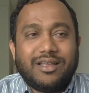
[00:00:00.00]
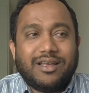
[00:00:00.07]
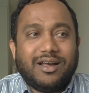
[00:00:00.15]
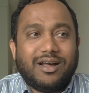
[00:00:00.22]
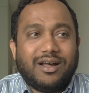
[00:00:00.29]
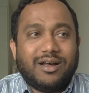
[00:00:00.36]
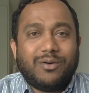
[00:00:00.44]

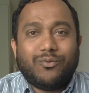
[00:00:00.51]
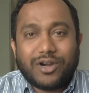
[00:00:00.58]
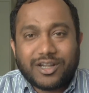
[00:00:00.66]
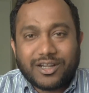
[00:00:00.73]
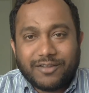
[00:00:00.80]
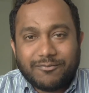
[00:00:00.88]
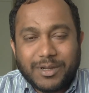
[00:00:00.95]

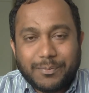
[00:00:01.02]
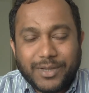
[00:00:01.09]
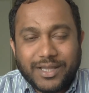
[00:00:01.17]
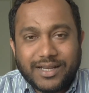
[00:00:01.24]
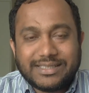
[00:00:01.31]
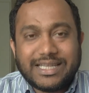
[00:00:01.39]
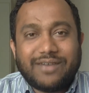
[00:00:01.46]
what if my
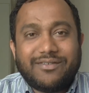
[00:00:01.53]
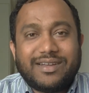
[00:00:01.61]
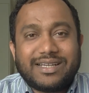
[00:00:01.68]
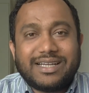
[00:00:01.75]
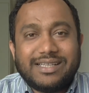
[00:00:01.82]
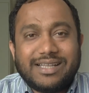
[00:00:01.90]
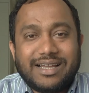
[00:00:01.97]
parents have
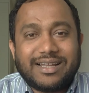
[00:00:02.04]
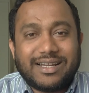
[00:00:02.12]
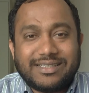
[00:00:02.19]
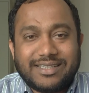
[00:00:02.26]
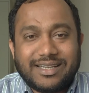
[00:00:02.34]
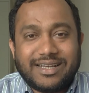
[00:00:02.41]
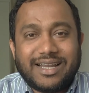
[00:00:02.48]

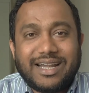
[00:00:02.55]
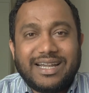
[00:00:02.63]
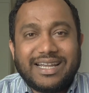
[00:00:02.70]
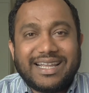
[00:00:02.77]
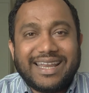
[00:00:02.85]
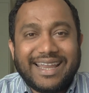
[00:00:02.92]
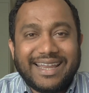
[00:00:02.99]
agricultural
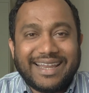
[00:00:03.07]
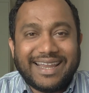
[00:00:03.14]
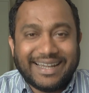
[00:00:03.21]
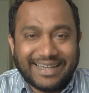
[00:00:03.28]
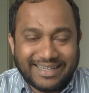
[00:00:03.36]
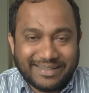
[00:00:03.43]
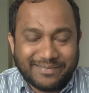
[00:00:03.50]
land? Can I
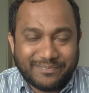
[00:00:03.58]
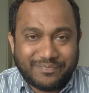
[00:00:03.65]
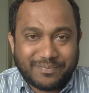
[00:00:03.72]
get it?